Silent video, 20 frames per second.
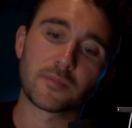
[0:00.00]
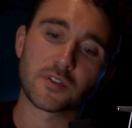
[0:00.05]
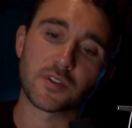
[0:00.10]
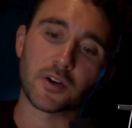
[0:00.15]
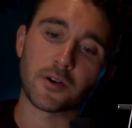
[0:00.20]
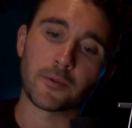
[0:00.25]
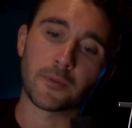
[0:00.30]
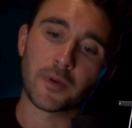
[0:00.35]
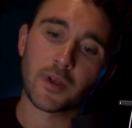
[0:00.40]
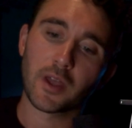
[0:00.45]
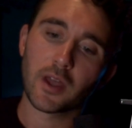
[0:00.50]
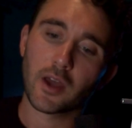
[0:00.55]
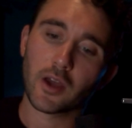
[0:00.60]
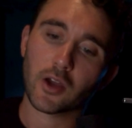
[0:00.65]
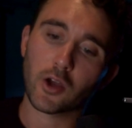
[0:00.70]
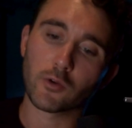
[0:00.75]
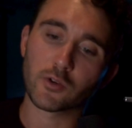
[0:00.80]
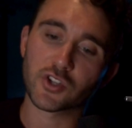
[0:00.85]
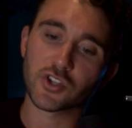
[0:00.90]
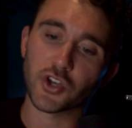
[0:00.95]
So,
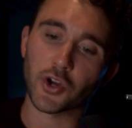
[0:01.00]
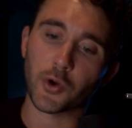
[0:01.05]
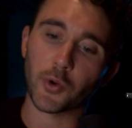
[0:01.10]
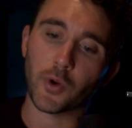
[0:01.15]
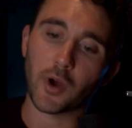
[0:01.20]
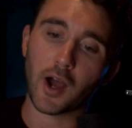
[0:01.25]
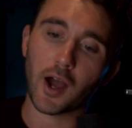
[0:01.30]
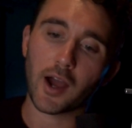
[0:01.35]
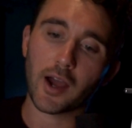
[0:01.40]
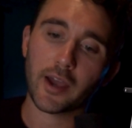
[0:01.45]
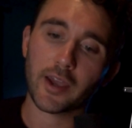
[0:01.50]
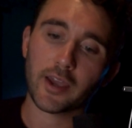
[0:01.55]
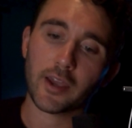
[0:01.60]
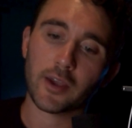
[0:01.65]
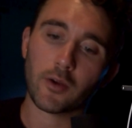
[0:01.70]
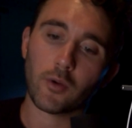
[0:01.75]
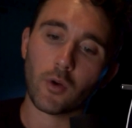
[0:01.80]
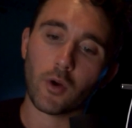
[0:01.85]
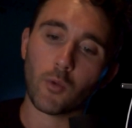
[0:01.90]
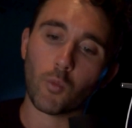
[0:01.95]
Coach Zoe,
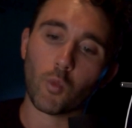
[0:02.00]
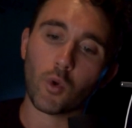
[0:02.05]
I